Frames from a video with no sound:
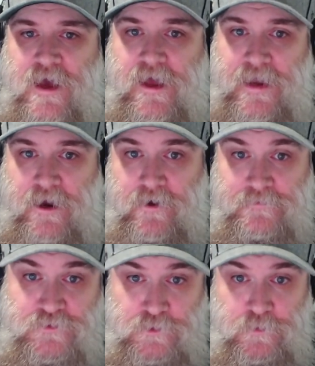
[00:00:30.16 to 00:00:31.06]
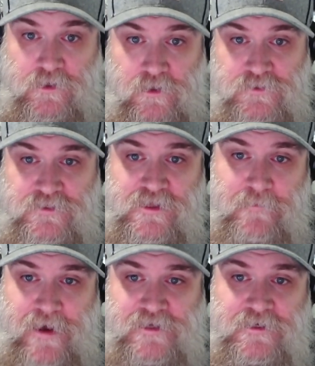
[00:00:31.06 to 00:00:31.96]
And now I'm super close to
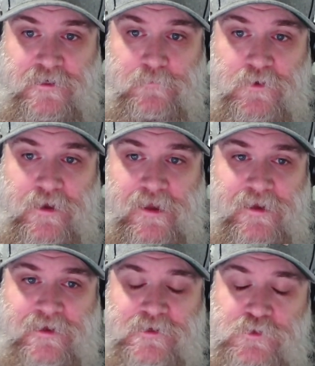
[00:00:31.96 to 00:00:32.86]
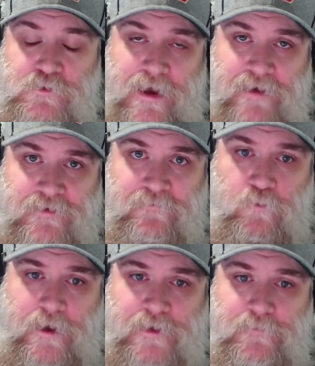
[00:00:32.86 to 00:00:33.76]
that magic number, and I do have a
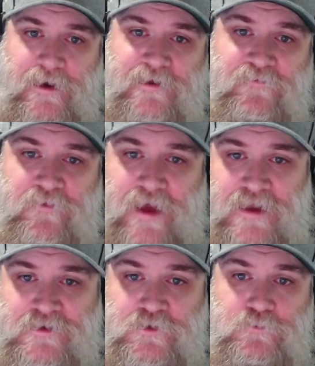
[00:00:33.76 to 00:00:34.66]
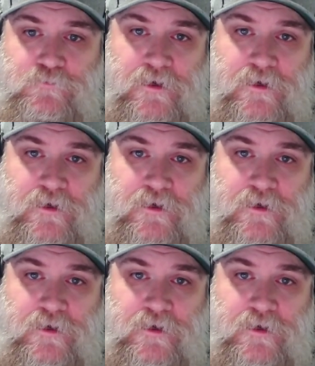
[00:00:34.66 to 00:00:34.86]
giveaway in mind for that too,